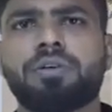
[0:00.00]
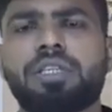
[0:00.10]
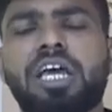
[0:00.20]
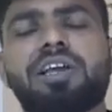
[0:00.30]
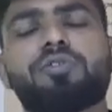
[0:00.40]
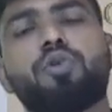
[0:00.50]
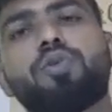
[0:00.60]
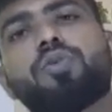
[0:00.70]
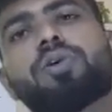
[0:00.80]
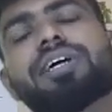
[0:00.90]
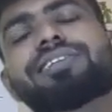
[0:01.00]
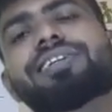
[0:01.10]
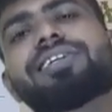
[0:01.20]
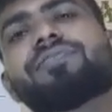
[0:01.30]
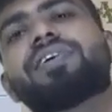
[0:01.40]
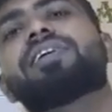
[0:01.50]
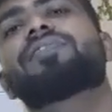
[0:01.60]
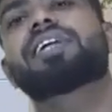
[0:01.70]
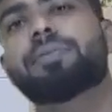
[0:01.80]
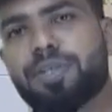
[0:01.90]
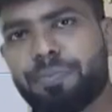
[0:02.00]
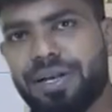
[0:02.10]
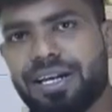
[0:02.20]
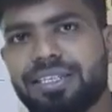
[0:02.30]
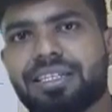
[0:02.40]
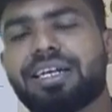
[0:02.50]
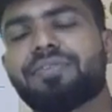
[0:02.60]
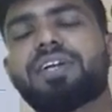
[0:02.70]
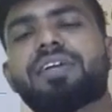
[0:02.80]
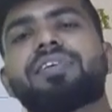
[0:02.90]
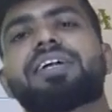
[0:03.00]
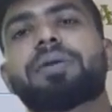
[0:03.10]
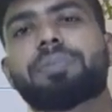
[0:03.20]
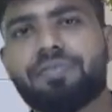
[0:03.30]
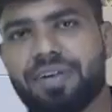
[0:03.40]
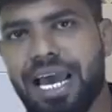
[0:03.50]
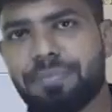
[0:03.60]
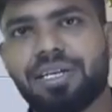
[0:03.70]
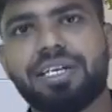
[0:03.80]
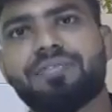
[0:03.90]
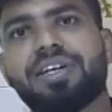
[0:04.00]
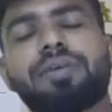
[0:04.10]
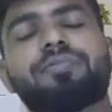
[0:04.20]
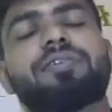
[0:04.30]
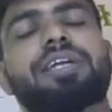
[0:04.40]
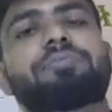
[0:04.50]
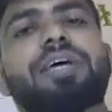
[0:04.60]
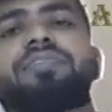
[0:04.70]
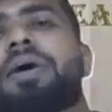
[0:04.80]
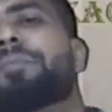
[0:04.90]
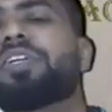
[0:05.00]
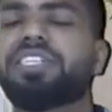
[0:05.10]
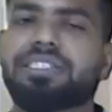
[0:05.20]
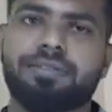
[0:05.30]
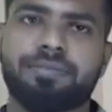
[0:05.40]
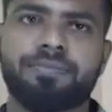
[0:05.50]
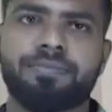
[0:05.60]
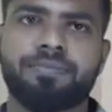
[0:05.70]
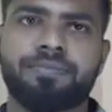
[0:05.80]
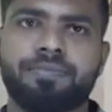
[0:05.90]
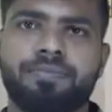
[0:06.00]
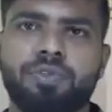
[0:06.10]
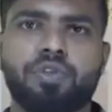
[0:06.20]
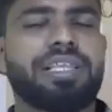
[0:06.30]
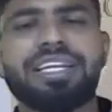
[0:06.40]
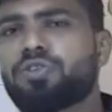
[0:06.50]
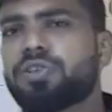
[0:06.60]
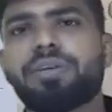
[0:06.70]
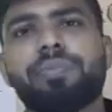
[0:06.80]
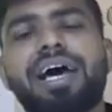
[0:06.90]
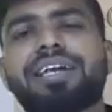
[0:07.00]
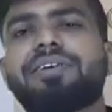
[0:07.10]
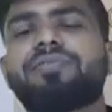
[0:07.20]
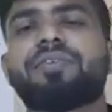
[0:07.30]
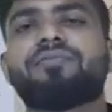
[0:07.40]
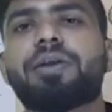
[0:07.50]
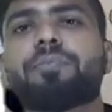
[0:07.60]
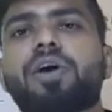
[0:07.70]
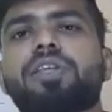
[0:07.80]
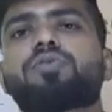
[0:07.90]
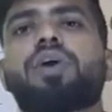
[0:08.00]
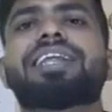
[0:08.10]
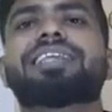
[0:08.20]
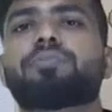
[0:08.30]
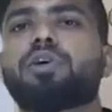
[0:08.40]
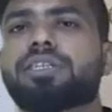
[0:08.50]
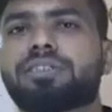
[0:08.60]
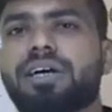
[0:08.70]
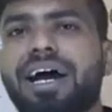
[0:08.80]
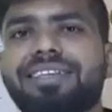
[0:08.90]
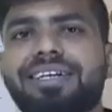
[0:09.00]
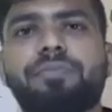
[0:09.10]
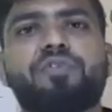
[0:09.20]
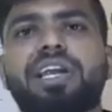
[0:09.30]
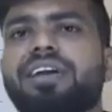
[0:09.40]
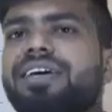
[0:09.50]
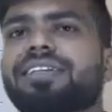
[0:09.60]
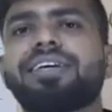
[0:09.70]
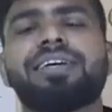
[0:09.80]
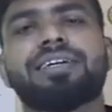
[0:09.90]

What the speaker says: They are going to construct different types of buildings and different types of dams and different types of bridges. So there is no similarity from one project to another project. At that time we cannot take the